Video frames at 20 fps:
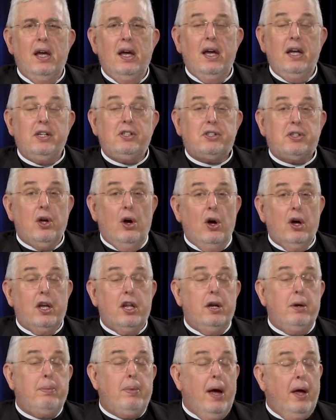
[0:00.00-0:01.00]
he's
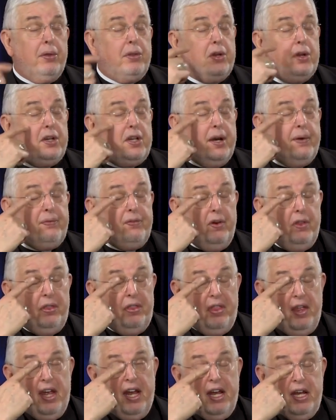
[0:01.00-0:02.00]
talking about the
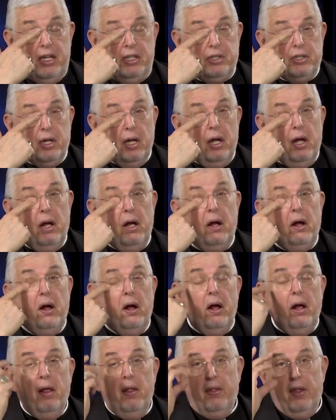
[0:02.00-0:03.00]
different things
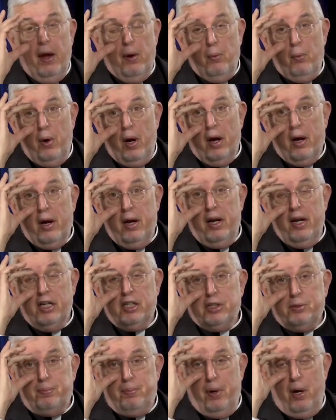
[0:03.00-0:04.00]
that we're going to
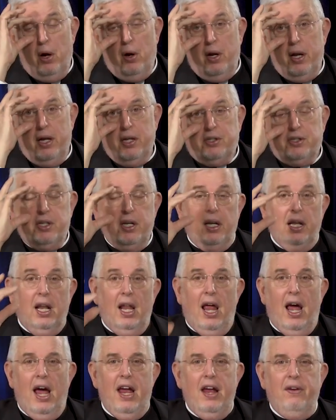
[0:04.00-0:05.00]
experience in
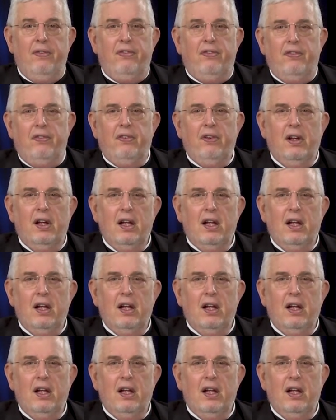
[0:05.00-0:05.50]
life